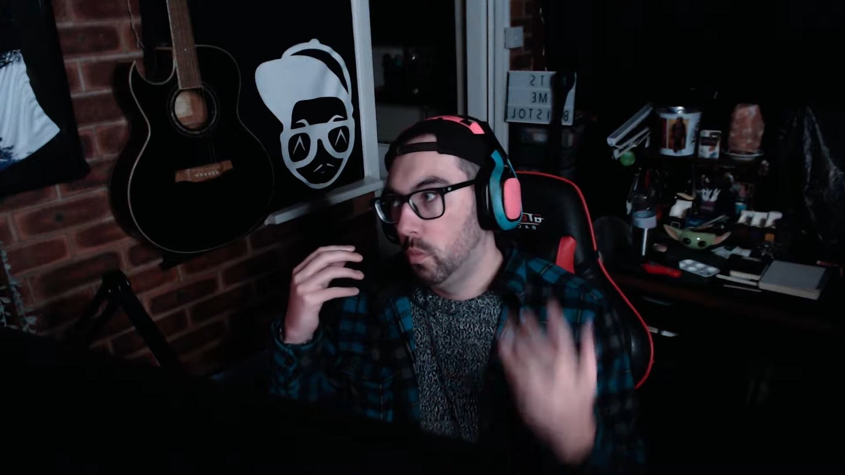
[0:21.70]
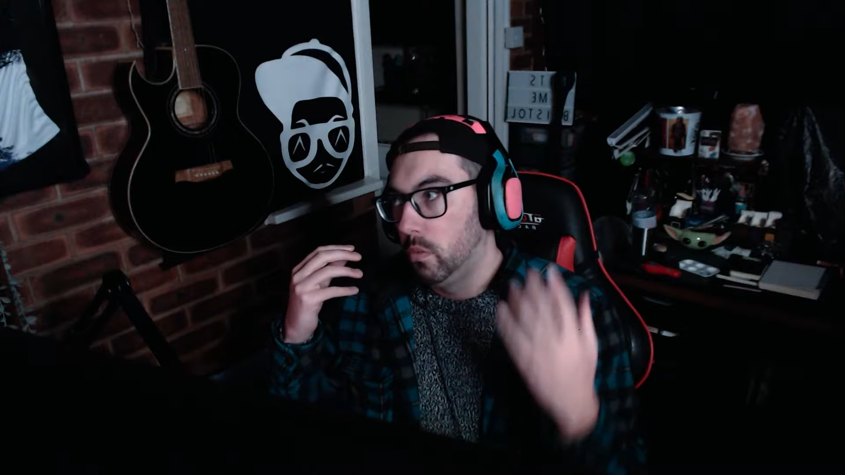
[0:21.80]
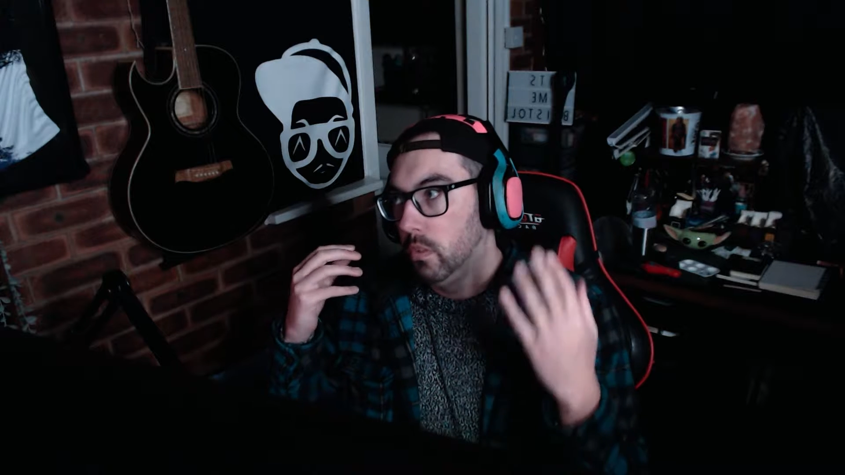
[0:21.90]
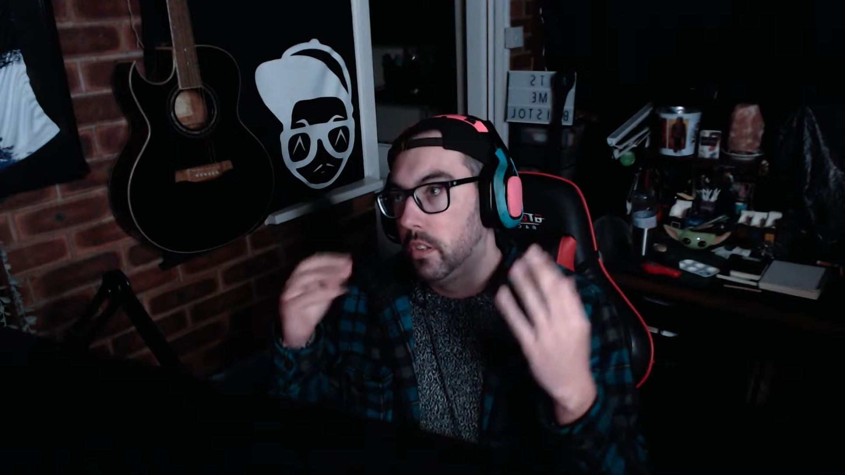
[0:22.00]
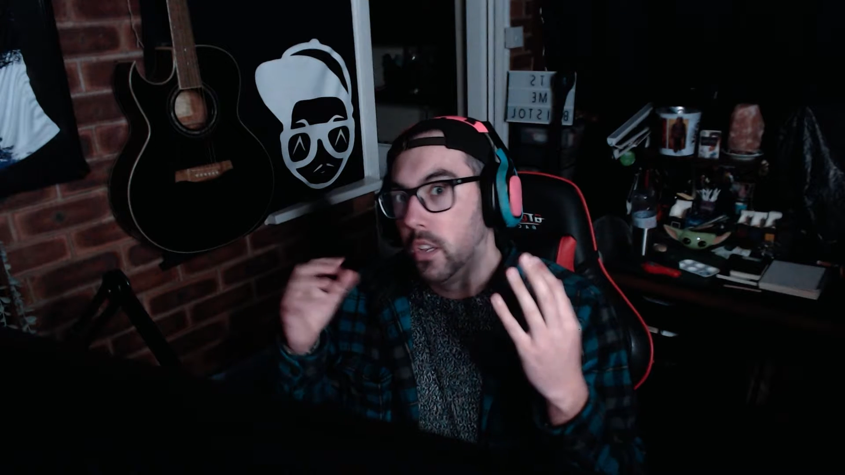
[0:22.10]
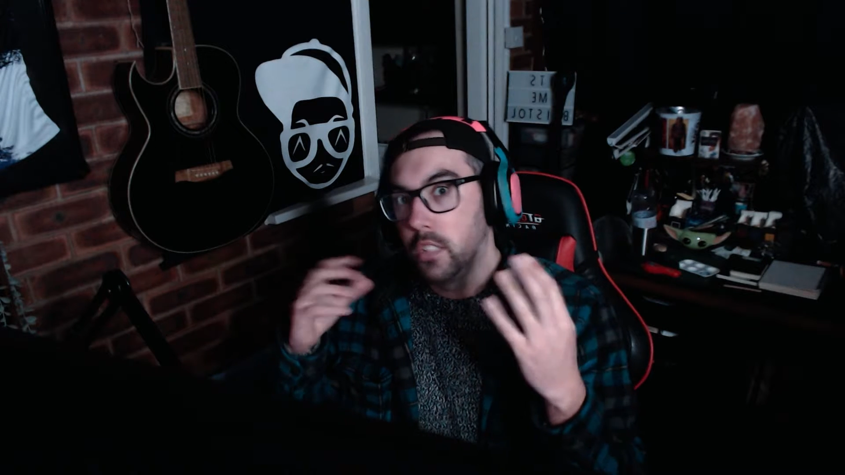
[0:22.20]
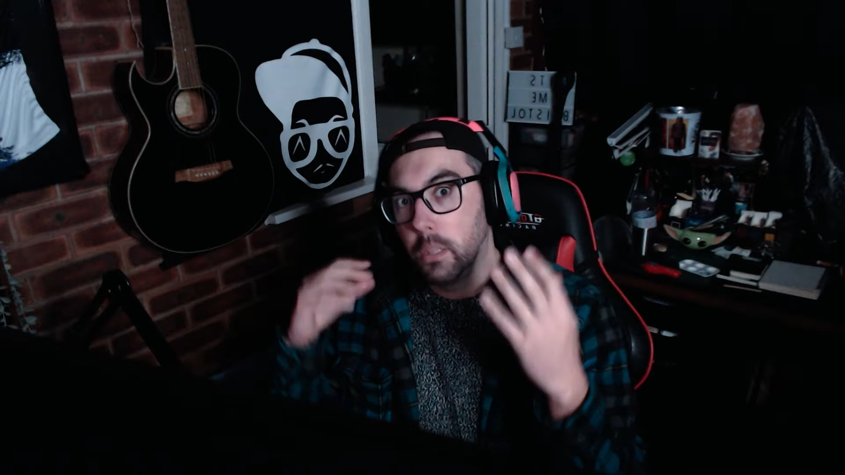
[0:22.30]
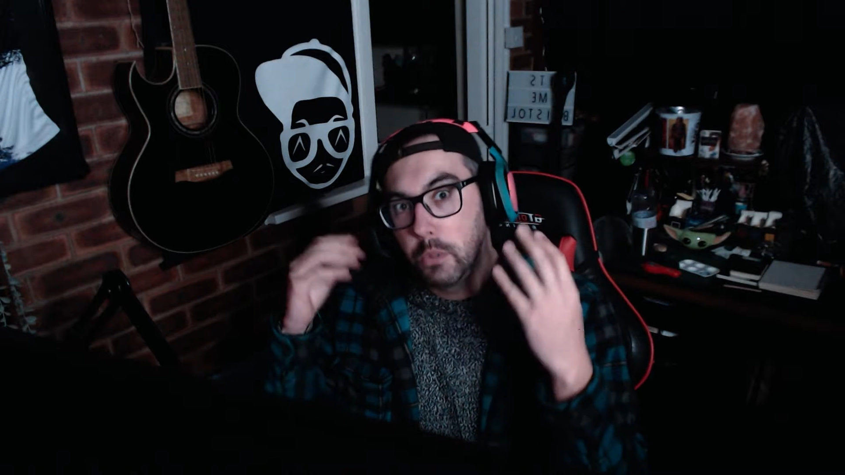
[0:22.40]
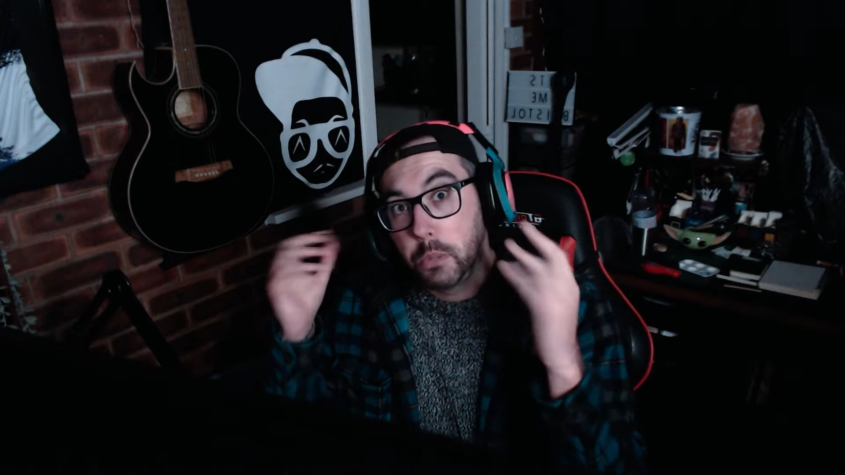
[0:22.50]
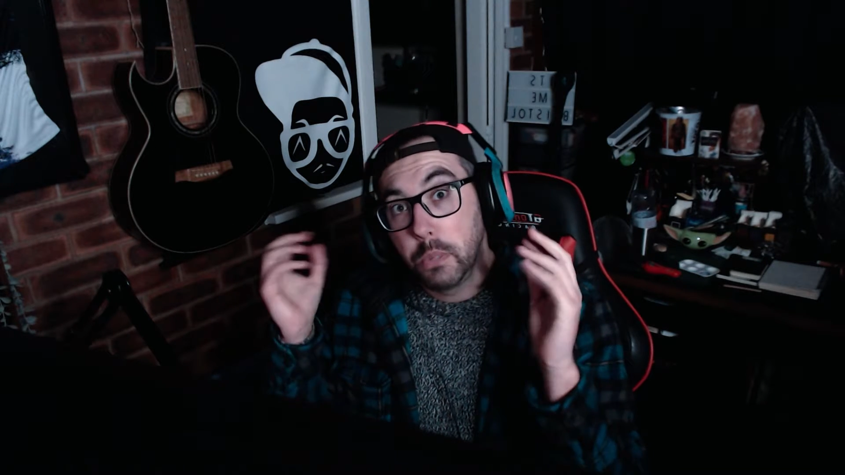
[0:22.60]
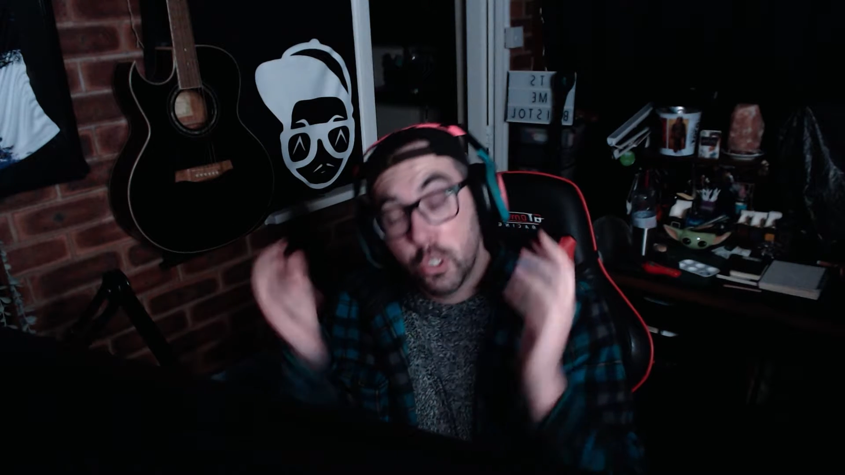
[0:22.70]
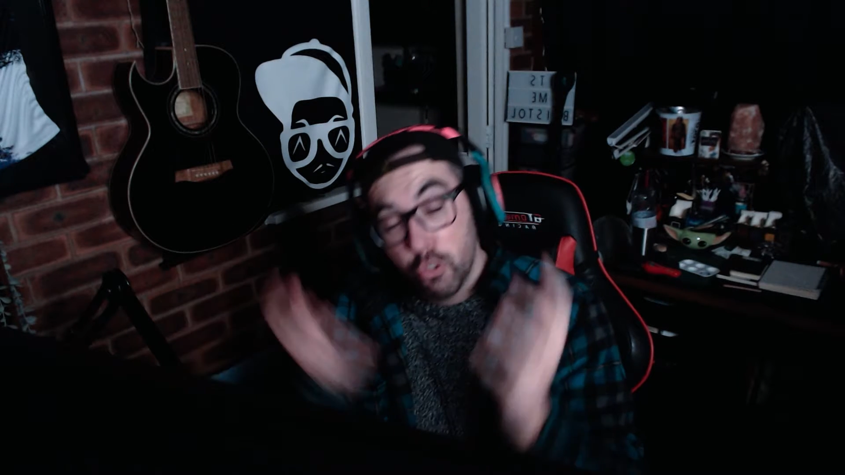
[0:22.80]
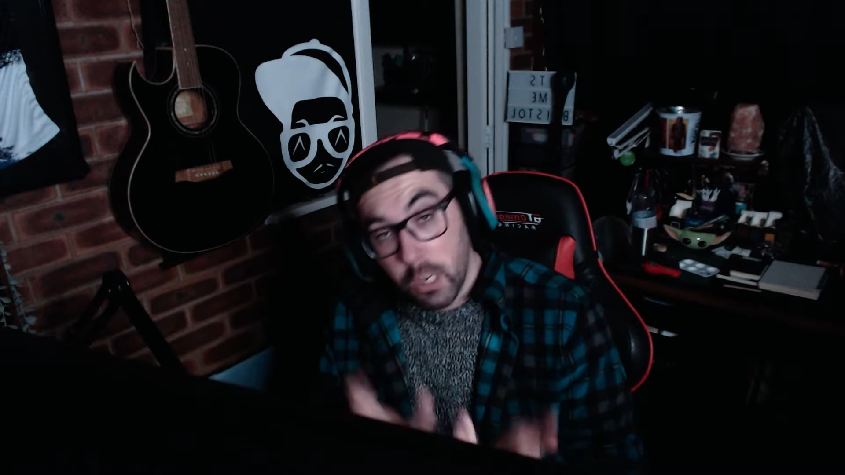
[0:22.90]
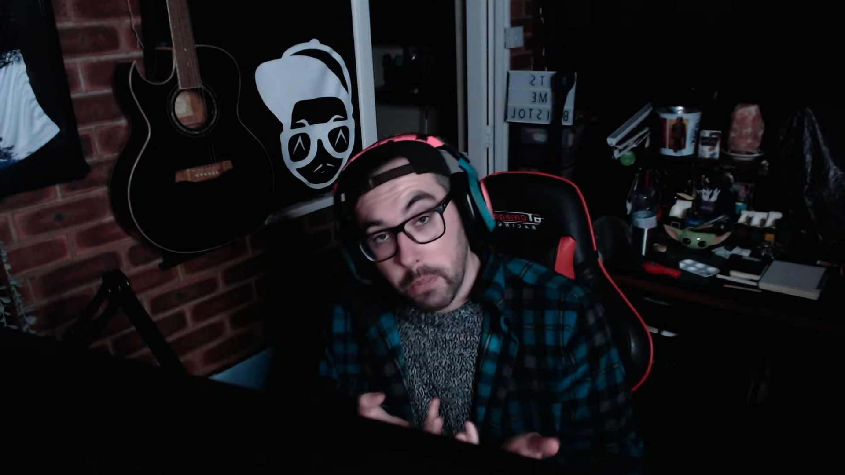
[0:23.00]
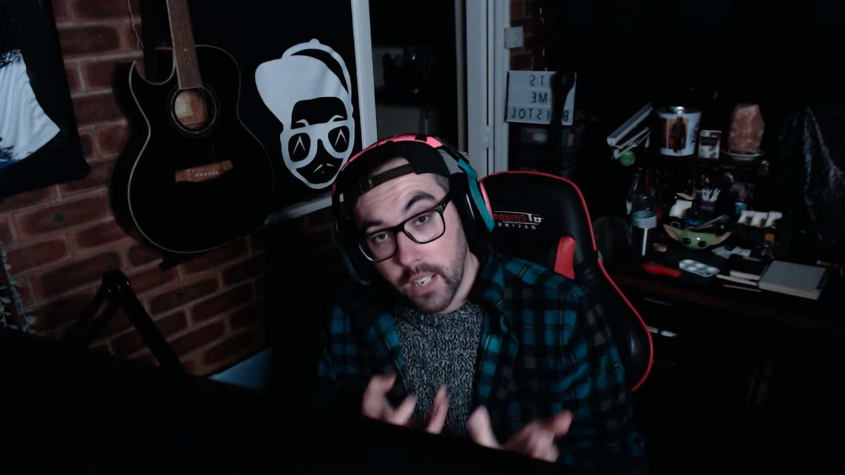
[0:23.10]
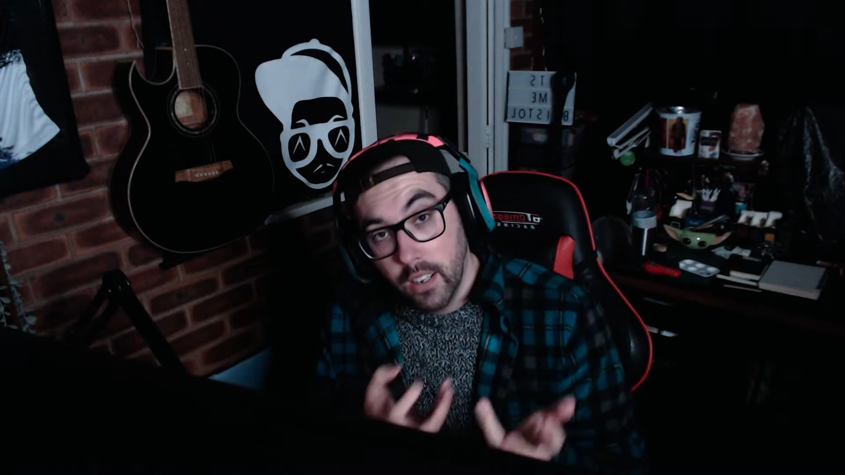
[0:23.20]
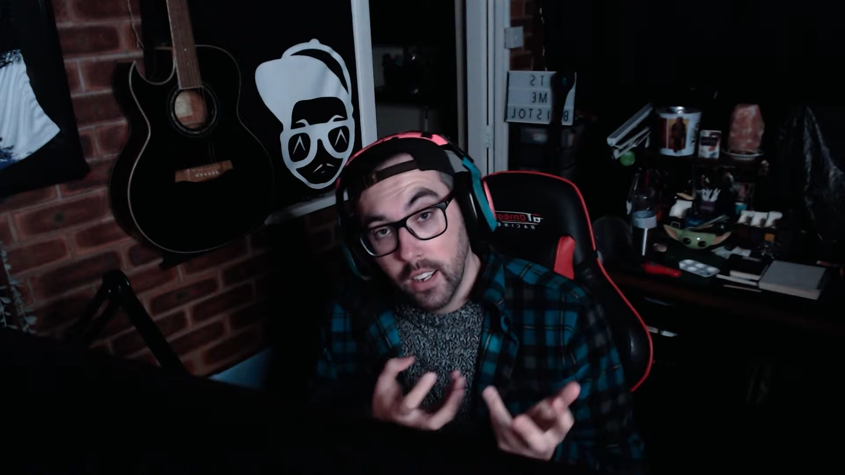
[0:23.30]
The days I'm supposed to be streaming,